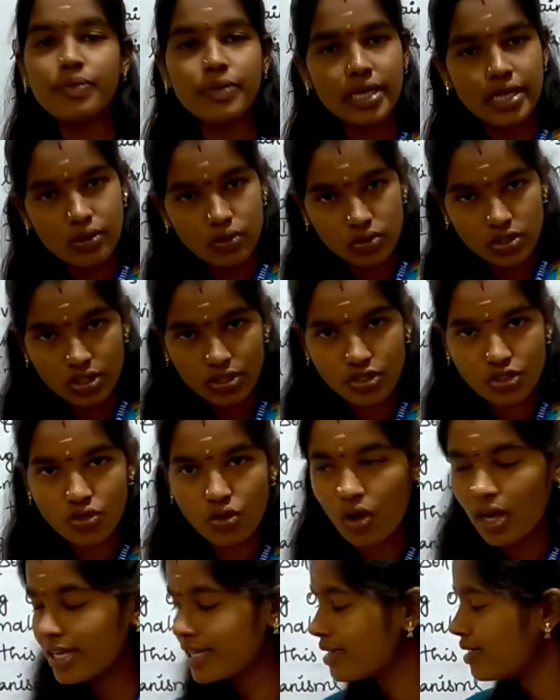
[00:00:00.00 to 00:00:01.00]
The loosened
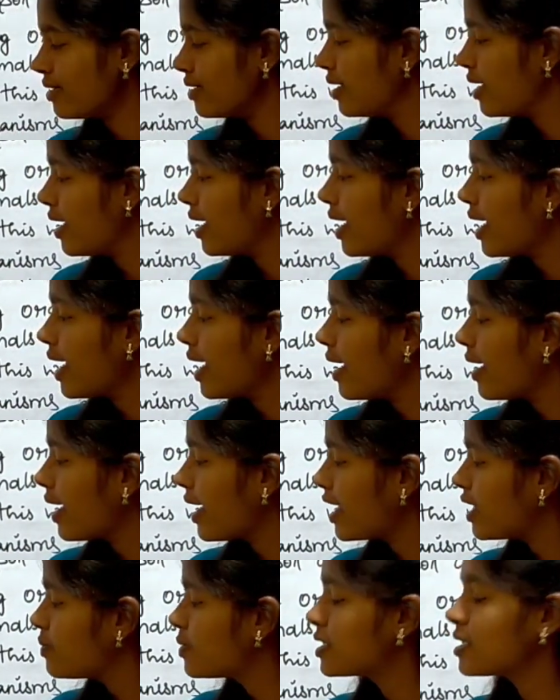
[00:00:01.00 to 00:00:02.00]
soil
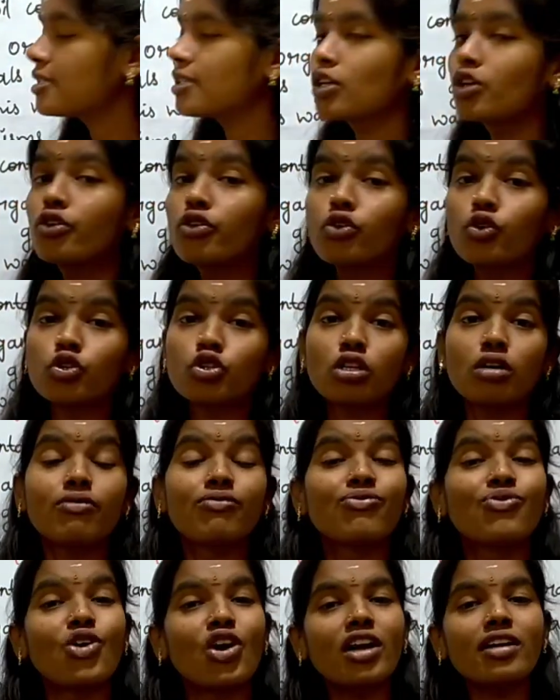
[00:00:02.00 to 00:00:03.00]
helps in the growth
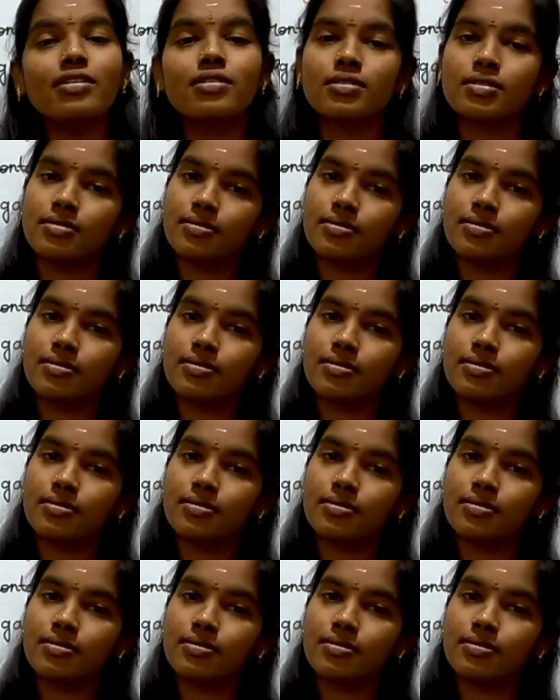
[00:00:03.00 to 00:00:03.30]
of what?